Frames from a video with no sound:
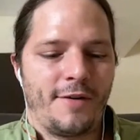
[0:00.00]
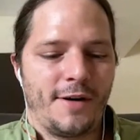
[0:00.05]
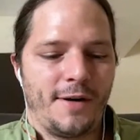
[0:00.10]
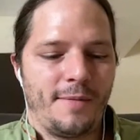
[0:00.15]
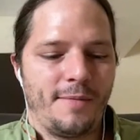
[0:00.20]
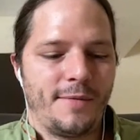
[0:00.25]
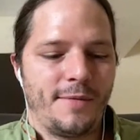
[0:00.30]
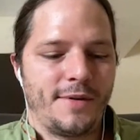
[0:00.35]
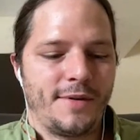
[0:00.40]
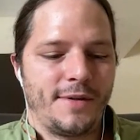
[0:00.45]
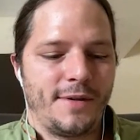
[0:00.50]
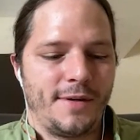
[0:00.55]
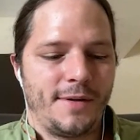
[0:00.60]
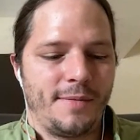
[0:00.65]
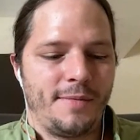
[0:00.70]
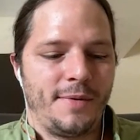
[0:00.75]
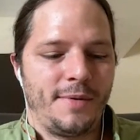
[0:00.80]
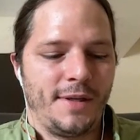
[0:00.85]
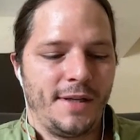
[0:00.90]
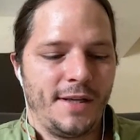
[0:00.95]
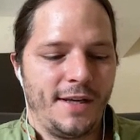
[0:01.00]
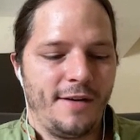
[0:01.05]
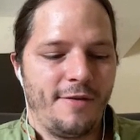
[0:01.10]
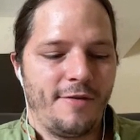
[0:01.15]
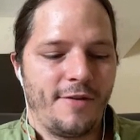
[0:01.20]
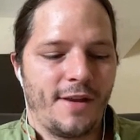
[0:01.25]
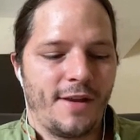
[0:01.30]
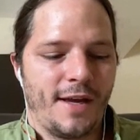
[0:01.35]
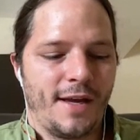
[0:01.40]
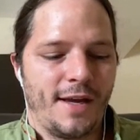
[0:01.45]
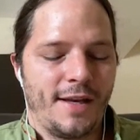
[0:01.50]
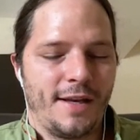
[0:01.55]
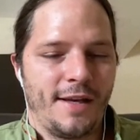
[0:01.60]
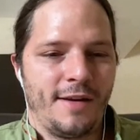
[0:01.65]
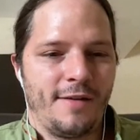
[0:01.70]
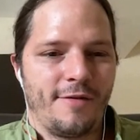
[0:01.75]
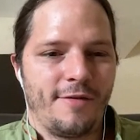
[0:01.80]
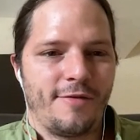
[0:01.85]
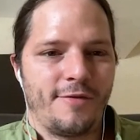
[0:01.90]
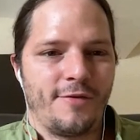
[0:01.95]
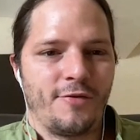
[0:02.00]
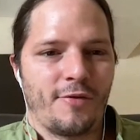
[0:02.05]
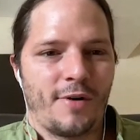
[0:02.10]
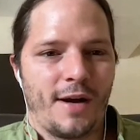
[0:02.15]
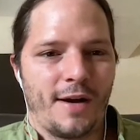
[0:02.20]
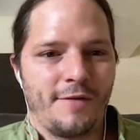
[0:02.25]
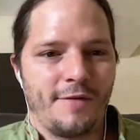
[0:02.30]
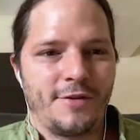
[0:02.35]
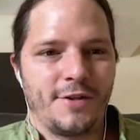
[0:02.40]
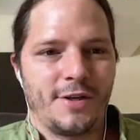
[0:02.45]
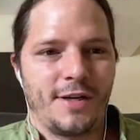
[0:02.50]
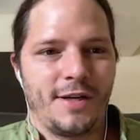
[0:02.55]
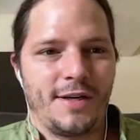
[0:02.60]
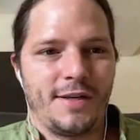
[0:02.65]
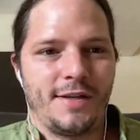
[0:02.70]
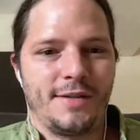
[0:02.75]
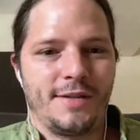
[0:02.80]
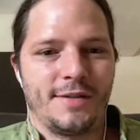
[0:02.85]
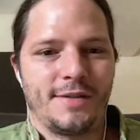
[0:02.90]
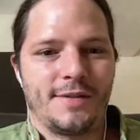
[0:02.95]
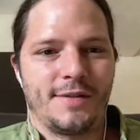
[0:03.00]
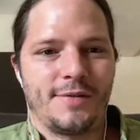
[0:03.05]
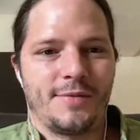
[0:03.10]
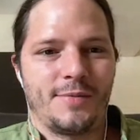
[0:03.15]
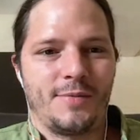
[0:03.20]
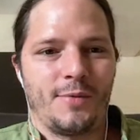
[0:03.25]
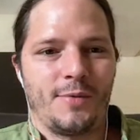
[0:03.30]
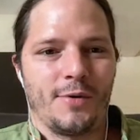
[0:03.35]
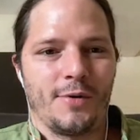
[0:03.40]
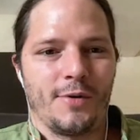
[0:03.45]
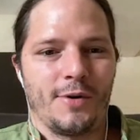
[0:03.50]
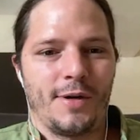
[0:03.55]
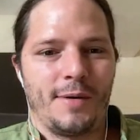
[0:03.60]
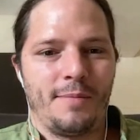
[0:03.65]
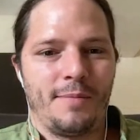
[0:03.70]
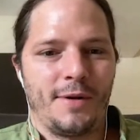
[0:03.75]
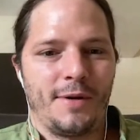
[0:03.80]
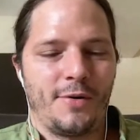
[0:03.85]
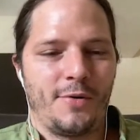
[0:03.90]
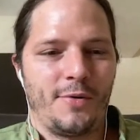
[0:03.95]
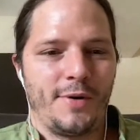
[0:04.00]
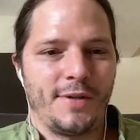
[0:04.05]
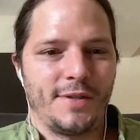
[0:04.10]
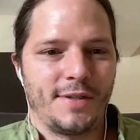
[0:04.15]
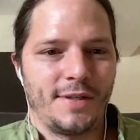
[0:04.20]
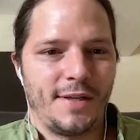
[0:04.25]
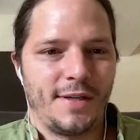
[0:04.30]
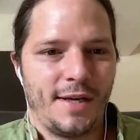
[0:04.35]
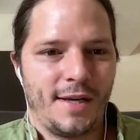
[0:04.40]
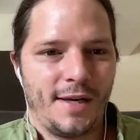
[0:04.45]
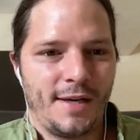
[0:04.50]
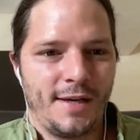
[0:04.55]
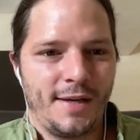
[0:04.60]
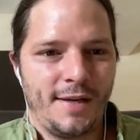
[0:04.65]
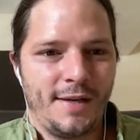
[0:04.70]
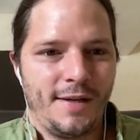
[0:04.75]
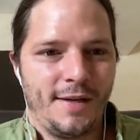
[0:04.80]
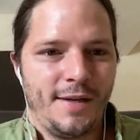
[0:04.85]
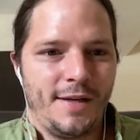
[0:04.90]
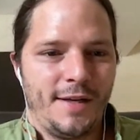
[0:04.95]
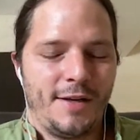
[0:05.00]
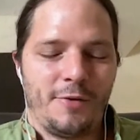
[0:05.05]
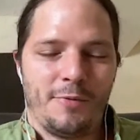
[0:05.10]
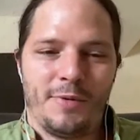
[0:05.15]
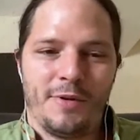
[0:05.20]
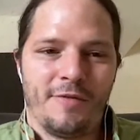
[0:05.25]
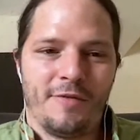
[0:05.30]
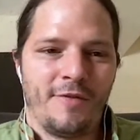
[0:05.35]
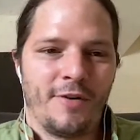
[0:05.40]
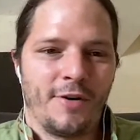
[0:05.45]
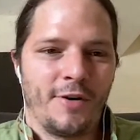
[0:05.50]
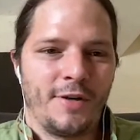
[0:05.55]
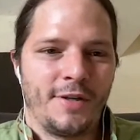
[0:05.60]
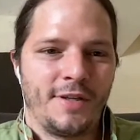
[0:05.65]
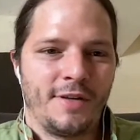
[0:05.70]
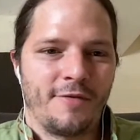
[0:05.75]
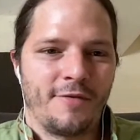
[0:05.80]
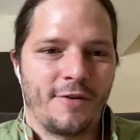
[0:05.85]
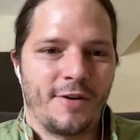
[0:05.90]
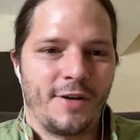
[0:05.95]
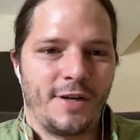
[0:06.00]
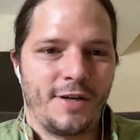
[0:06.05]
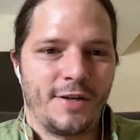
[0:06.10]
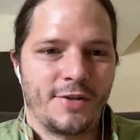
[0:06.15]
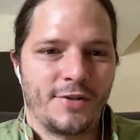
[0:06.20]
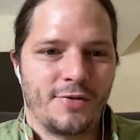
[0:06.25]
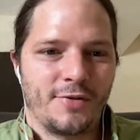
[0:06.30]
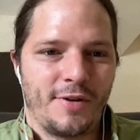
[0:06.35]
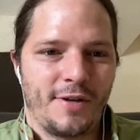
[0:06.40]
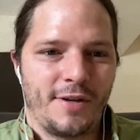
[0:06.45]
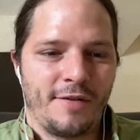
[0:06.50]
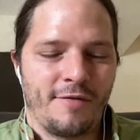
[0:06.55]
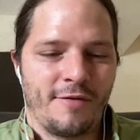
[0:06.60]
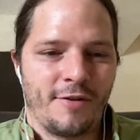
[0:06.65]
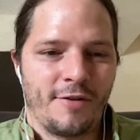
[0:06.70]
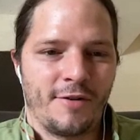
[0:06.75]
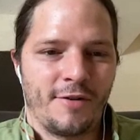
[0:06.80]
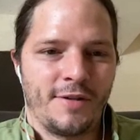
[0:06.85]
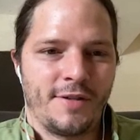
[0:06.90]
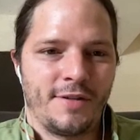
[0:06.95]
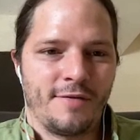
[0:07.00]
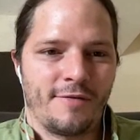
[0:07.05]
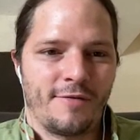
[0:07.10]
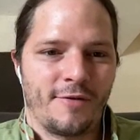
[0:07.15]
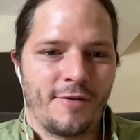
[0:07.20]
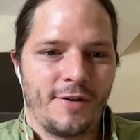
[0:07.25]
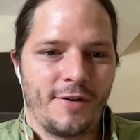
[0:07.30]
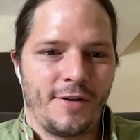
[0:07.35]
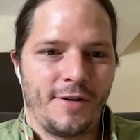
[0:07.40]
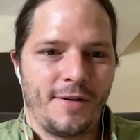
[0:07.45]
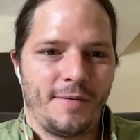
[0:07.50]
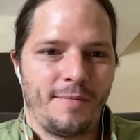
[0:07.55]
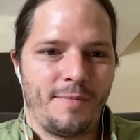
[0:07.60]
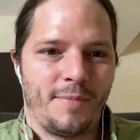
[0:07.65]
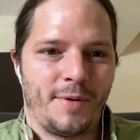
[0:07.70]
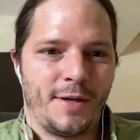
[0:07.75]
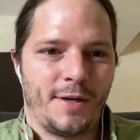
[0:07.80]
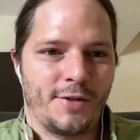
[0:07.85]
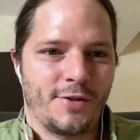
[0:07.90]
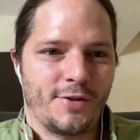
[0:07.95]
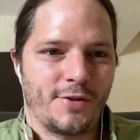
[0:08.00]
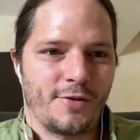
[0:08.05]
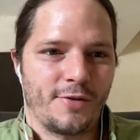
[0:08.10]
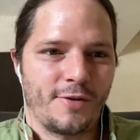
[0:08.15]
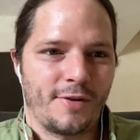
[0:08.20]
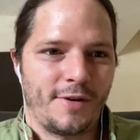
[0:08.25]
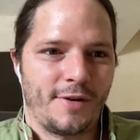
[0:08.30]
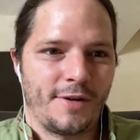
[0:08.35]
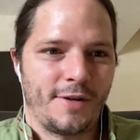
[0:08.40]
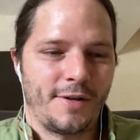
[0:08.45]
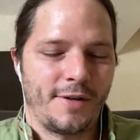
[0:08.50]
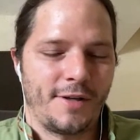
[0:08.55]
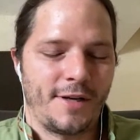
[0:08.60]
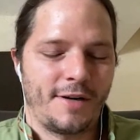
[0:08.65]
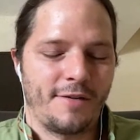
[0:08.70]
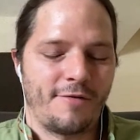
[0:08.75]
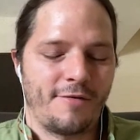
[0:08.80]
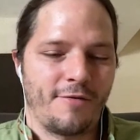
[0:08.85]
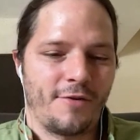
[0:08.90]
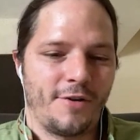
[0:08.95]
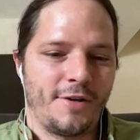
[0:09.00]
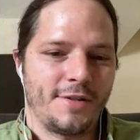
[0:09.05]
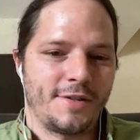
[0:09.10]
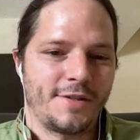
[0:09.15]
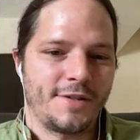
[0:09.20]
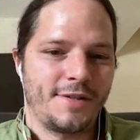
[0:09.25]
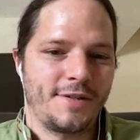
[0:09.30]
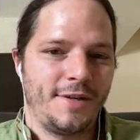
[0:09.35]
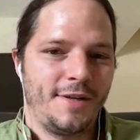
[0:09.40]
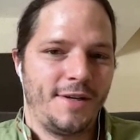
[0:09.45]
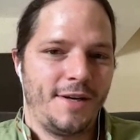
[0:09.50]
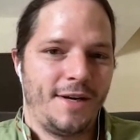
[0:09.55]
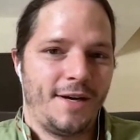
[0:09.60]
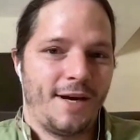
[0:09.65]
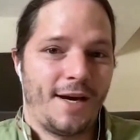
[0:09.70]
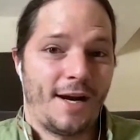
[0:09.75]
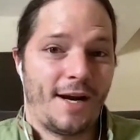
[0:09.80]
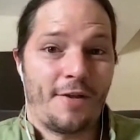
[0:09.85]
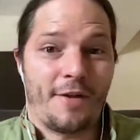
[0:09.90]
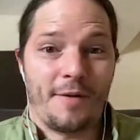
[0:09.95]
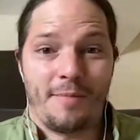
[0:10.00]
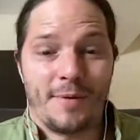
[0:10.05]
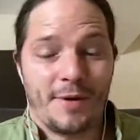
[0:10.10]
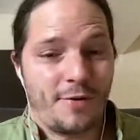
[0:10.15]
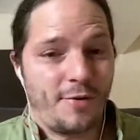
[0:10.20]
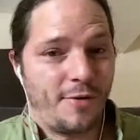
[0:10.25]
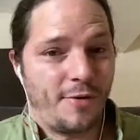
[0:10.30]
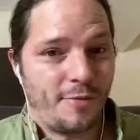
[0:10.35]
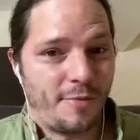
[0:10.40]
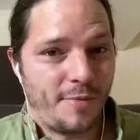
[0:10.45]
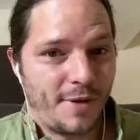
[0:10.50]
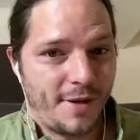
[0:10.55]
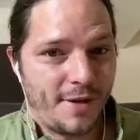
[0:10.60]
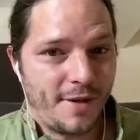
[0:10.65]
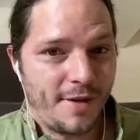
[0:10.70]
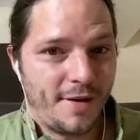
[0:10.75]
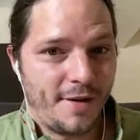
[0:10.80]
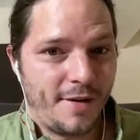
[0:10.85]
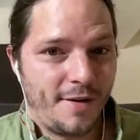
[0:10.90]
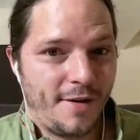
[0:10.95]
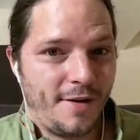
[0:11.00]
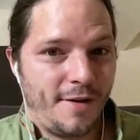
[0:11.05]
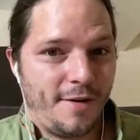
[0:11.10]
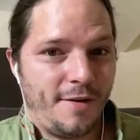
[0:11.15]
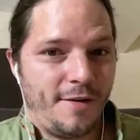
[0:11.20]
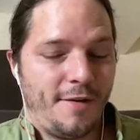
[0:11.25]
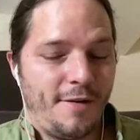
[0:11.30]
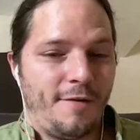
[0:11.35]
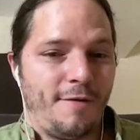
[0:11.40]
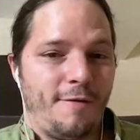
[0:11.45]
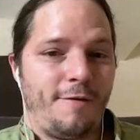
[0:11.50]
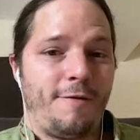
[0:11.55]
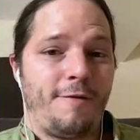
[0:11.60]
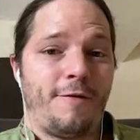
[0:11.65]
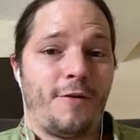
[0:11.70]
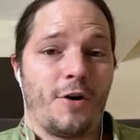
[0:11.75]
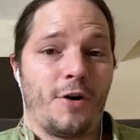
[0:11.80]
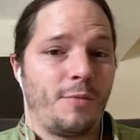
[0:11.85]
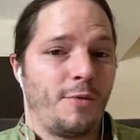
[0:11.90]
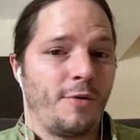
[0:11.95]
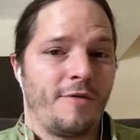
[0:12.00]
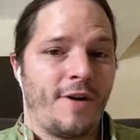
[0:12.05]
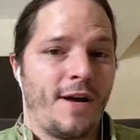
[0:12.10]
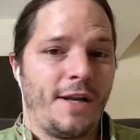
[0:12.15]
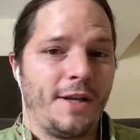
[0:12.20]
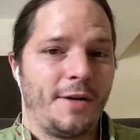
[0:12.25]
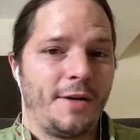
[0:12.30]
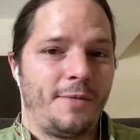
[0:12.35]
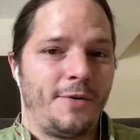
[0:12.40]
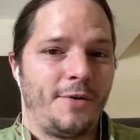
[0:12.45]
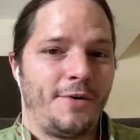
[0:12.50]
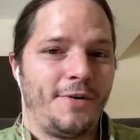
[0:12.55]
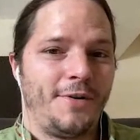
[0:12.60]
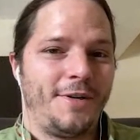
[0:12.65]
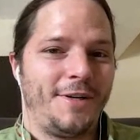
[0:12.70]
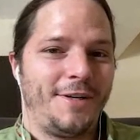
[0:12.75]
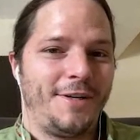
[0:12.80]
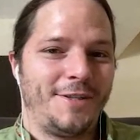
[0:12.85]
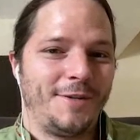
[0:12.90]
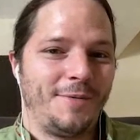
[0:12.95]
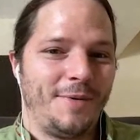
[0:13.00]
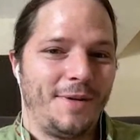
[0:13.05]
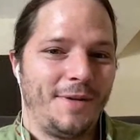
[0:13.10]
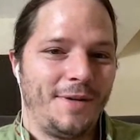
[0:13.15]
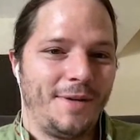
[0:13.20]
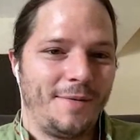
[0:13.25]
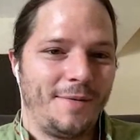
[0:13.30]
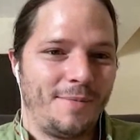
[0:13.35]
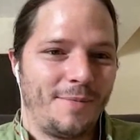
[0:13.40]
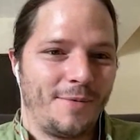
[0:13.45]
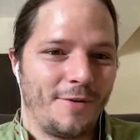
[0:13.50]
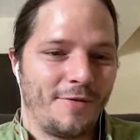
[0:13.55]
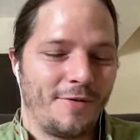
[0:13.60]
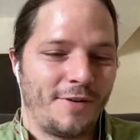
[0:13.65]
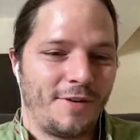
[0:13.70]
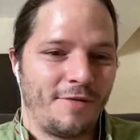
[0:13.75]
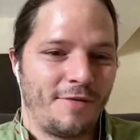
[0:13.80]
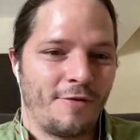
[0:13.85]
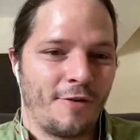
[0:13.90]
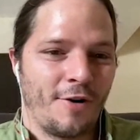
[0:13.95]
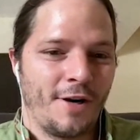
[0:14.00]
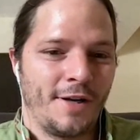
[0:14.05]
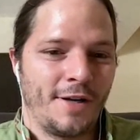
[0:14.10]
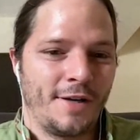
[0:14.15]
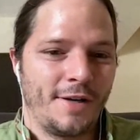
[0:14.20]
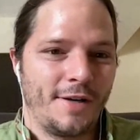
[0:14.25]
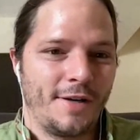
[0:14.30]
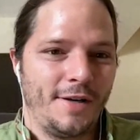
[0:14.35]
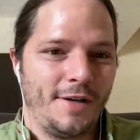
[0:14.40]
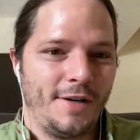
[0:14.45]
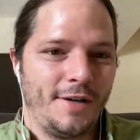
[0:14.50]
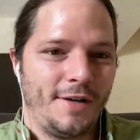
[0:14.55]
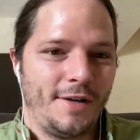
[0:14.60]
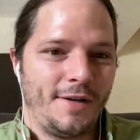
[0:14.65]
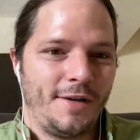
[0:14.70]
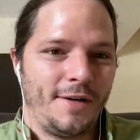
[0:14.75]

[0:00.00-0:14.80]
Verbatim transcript: that I've come to believe that if drive chains were in Bitcoin today, it would be a very different industry and a very different picture on a lot of fronts. And I think Bitcoin would be far more valuable, to be perfectly frank.